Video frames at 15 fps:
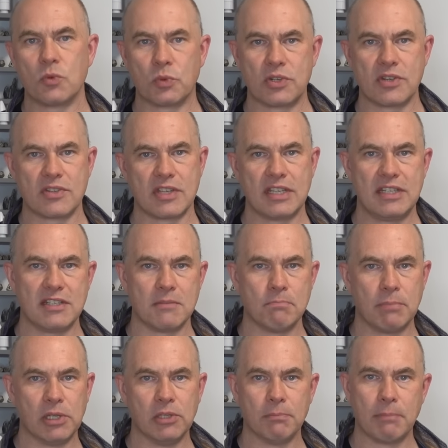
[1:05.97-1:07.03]
were designed and
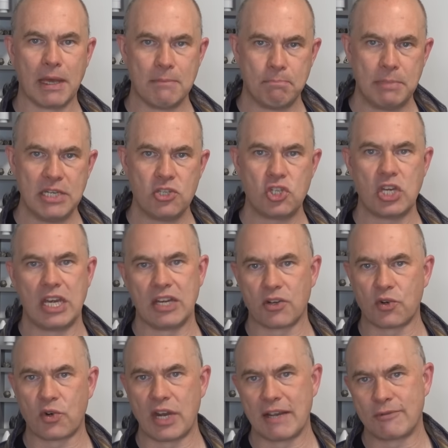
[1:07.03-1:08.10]
built by Beech
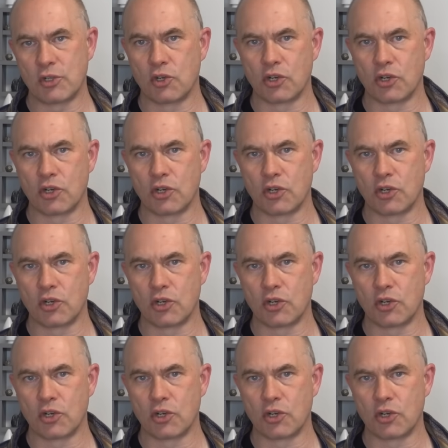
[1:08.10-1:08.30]
Aircraft